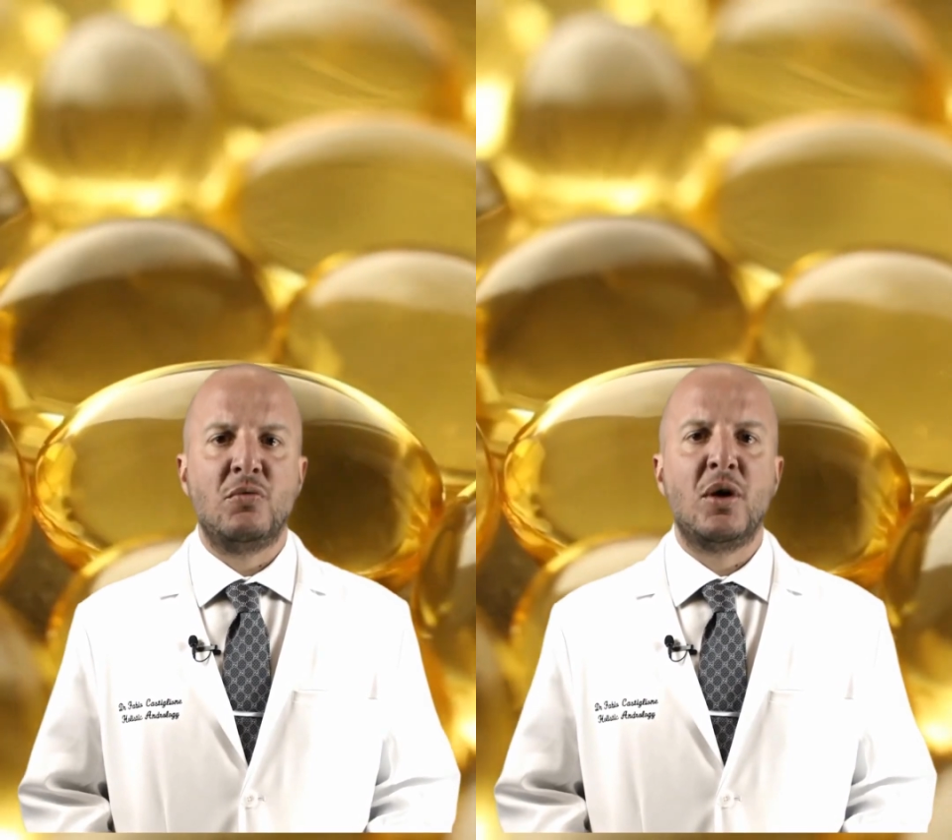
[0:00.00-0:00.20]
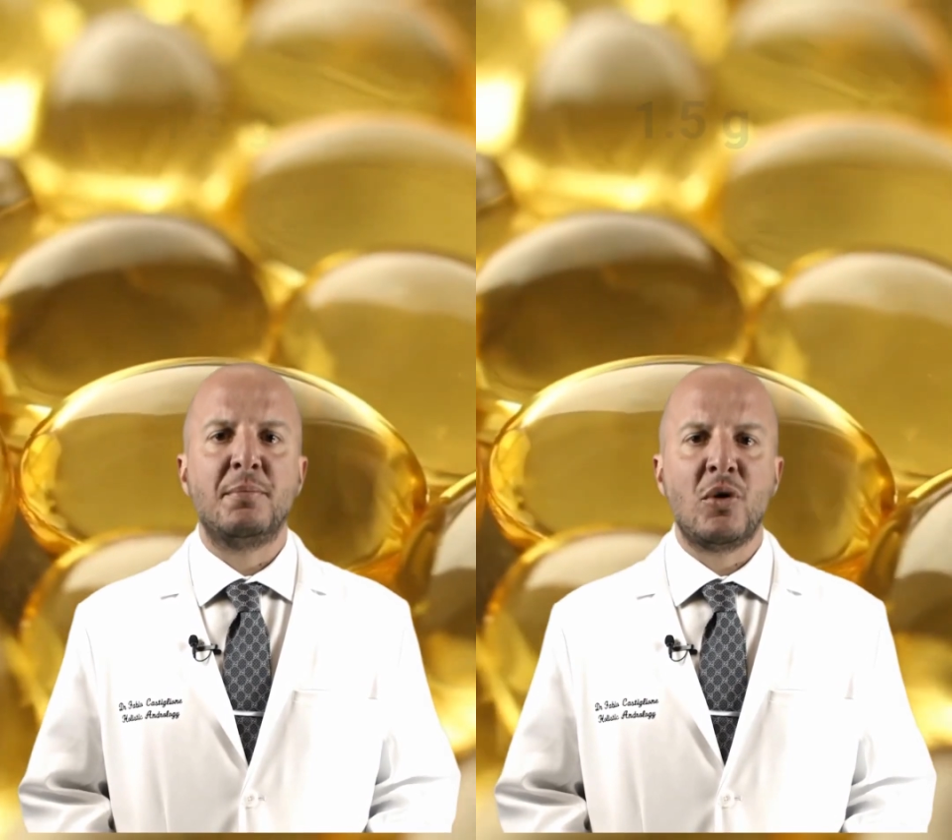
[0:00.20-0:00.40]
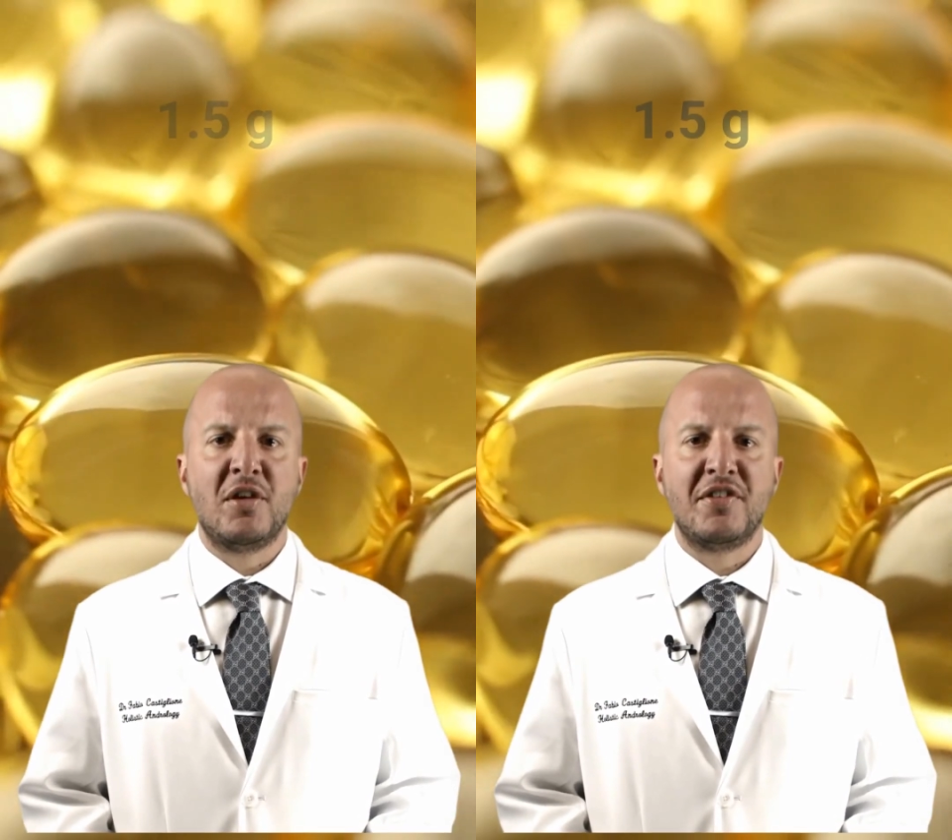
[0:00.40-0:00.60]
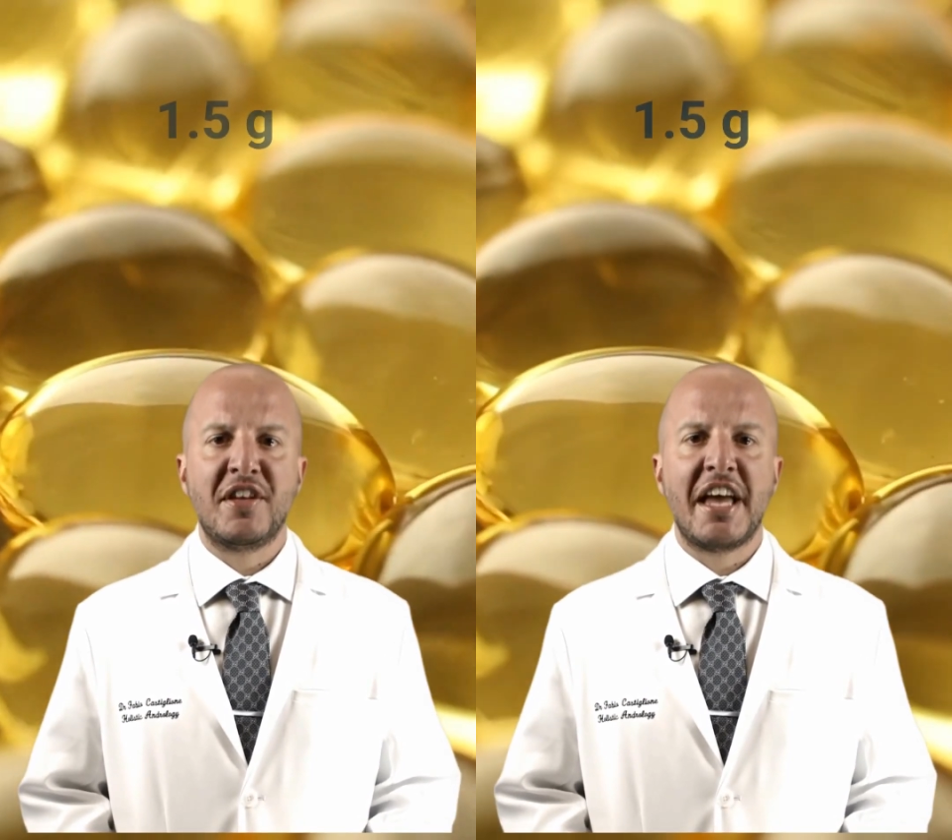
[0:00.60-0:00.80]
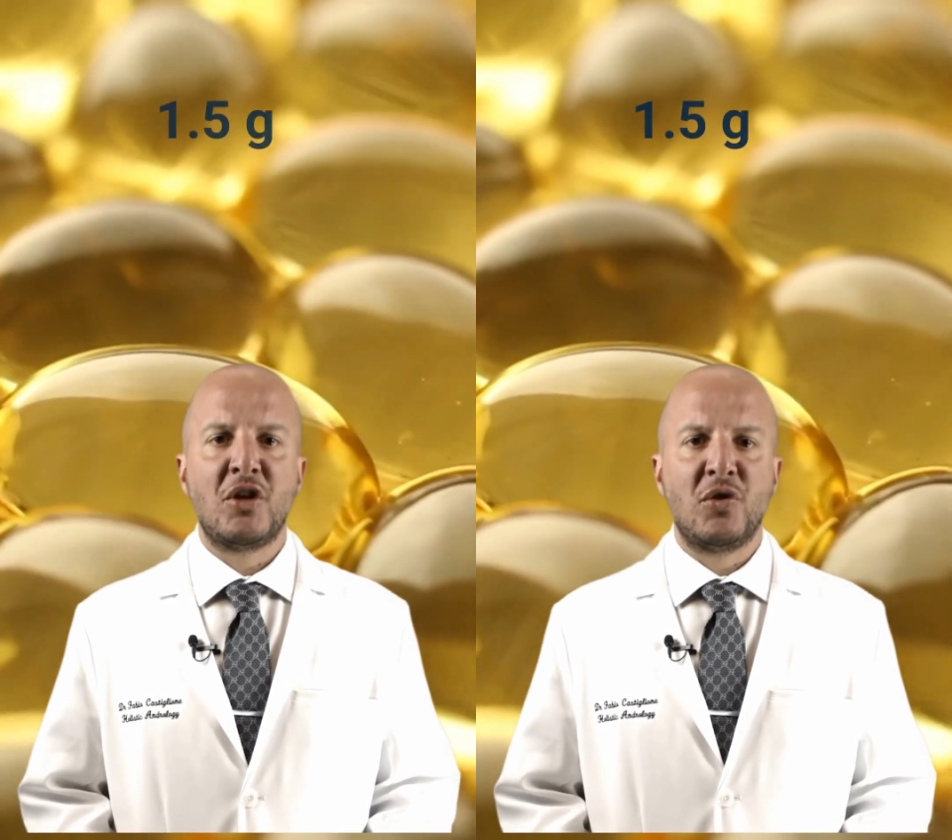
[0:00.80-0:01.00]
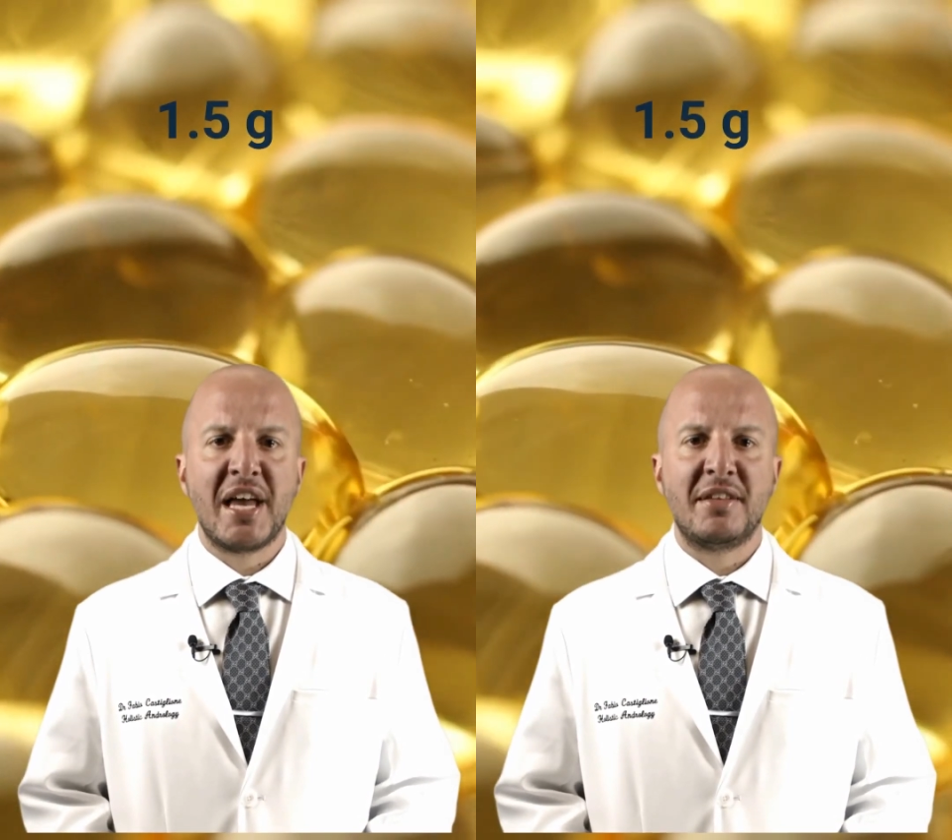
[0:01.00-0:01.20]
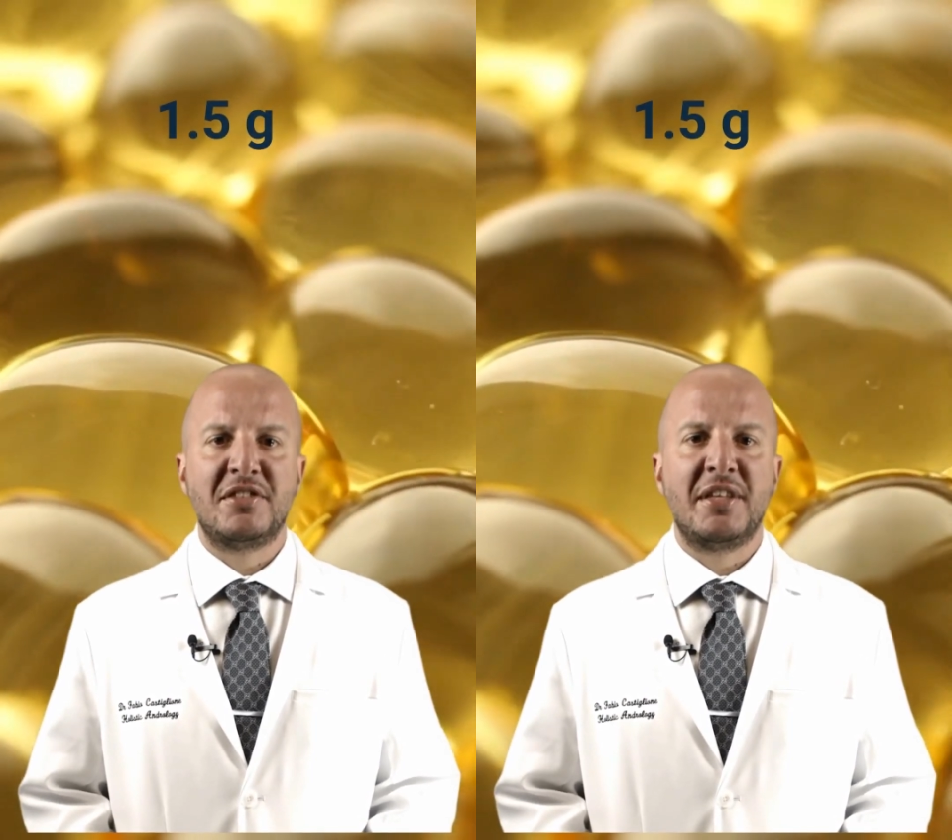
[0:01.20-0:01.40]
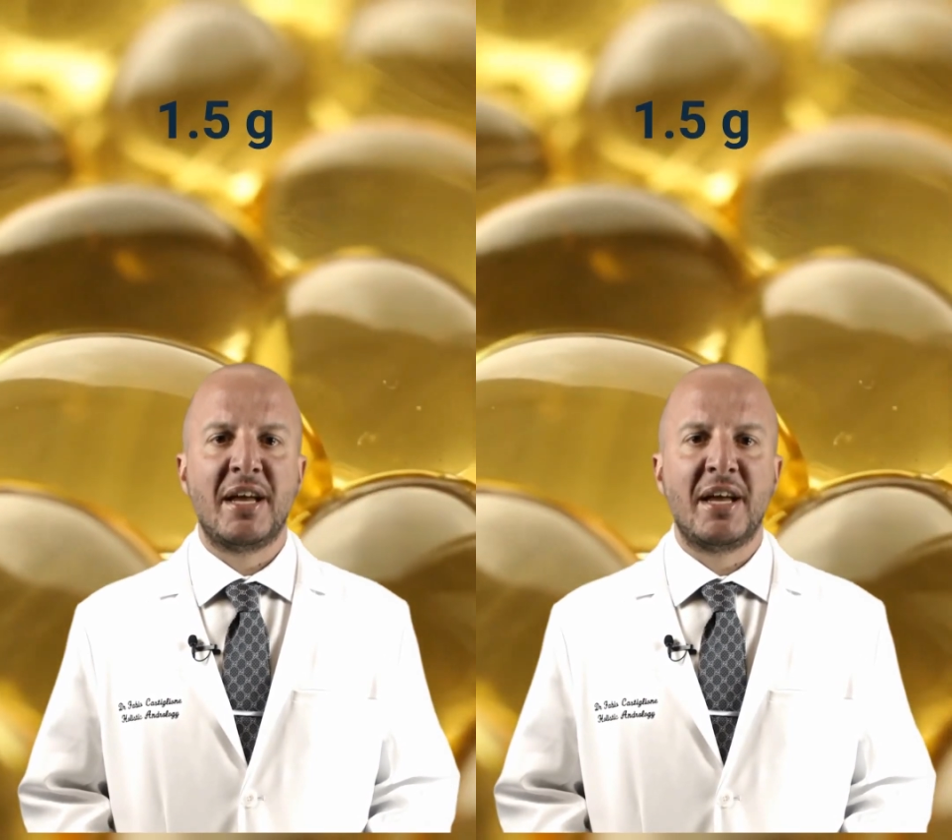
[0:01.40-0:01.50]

1.5 grams of